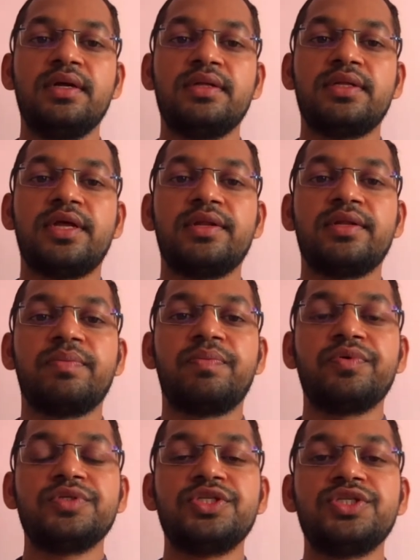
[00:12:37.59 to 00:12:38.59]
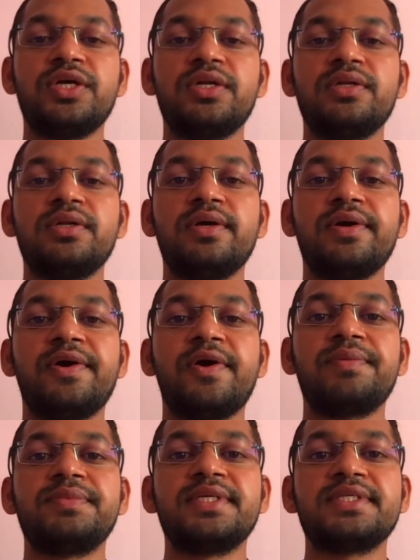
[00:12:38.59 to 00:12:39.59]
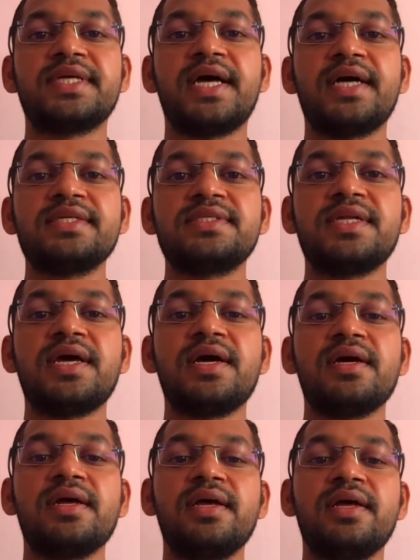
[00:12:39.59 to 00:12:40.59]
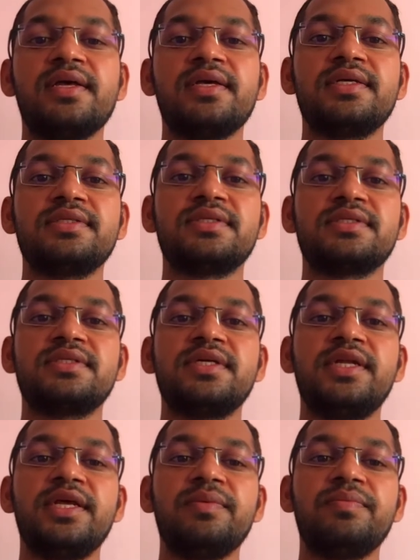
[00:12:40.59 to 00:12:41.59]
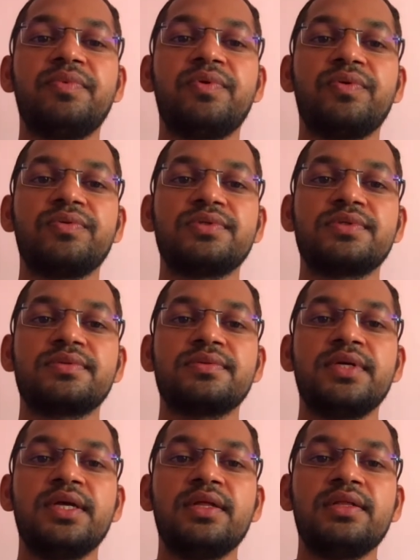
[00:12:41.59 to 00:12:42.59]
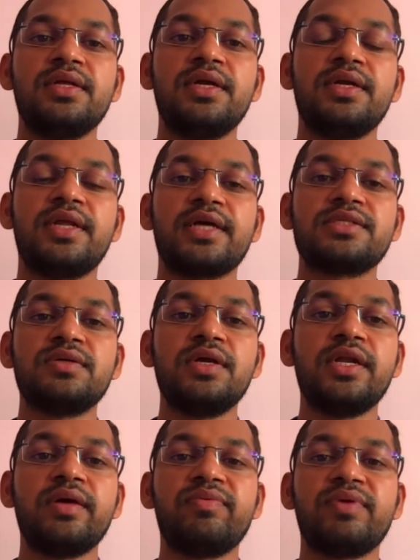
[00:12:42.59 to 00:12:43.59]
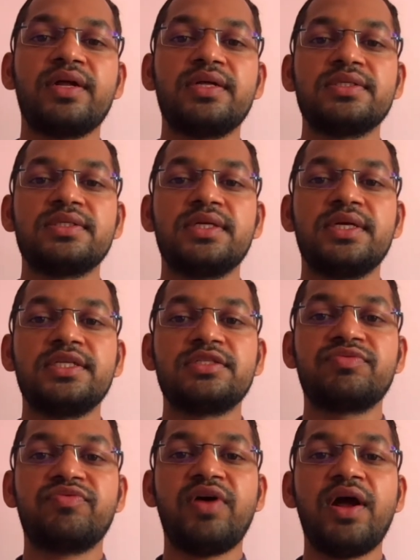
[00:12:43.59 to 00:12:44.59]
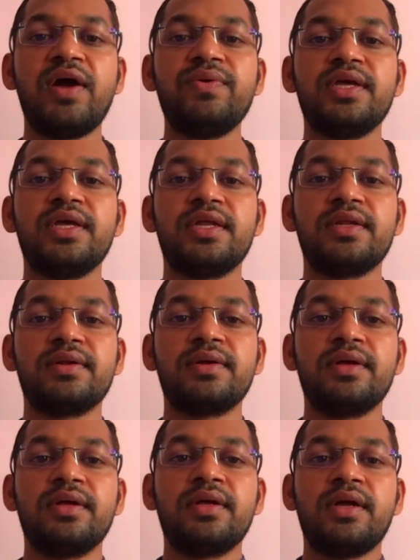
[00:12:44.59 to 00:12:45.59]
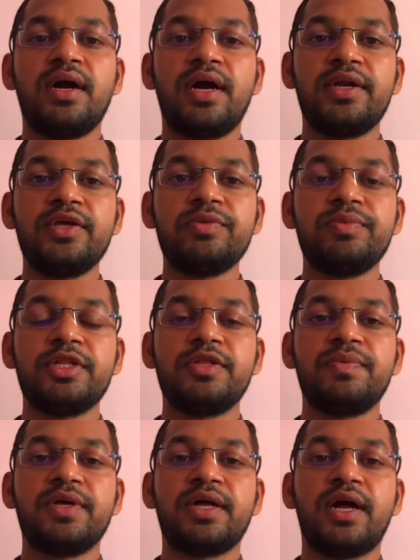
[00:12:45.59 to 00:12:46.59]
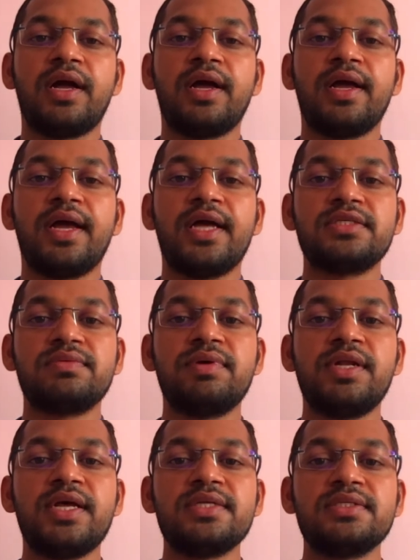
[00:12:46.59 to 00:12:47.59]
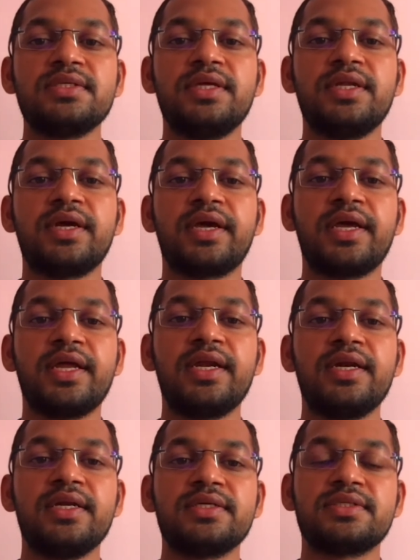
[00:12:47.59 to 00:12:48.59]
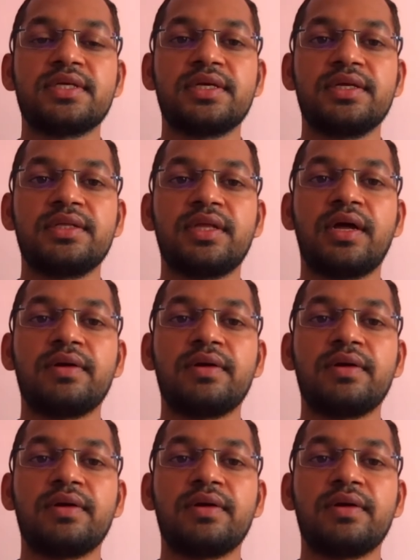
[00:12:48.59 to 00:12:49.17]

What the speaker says: Then the position of this asana is a sitting pose. Then textual reference is found in Hadya Pradipika as well as in a Garudasana Samhita.